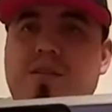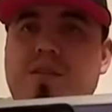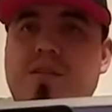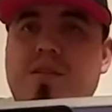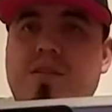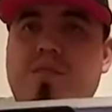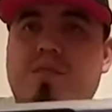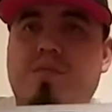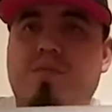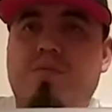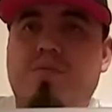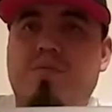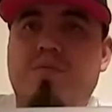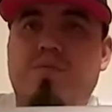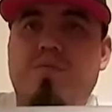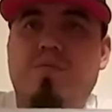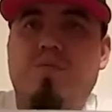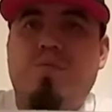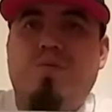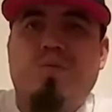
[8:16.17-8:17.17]
little
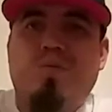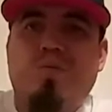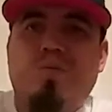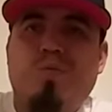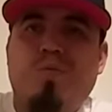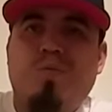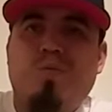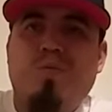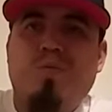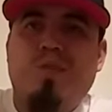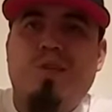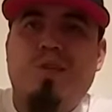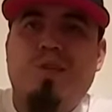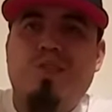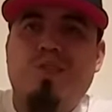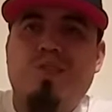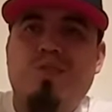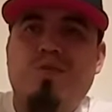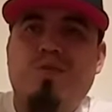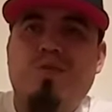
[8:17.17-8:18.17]

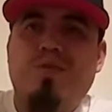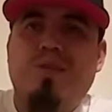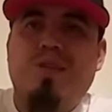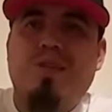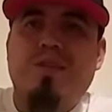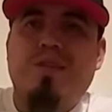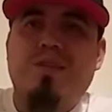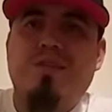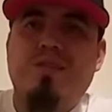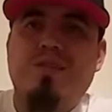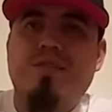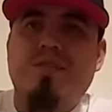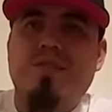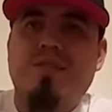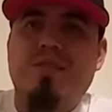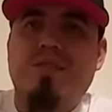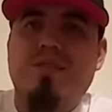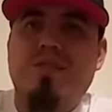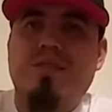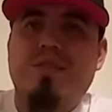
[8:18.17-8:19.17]
witness hole there, so you
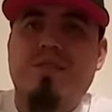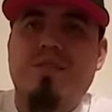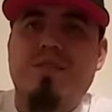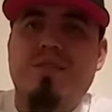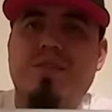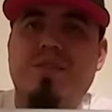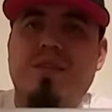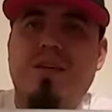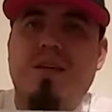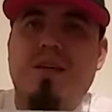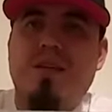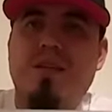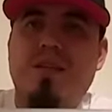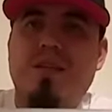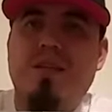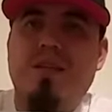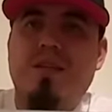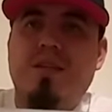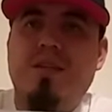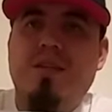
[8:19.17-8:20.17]
can see if you got
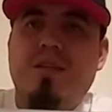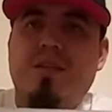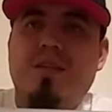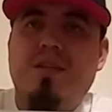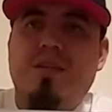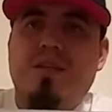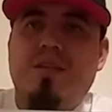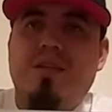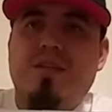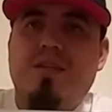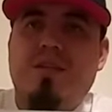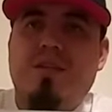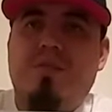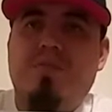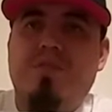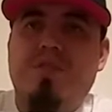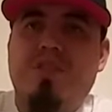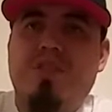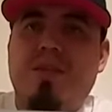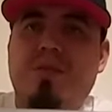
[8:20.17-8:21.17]

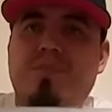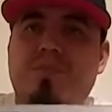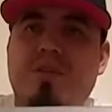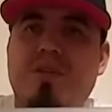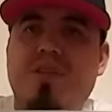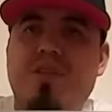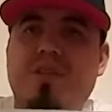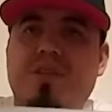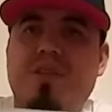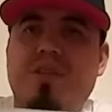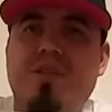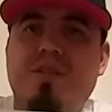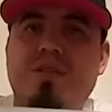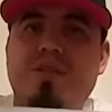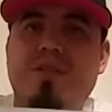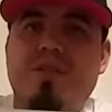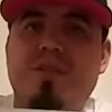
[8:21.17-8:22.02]
something chambered in there.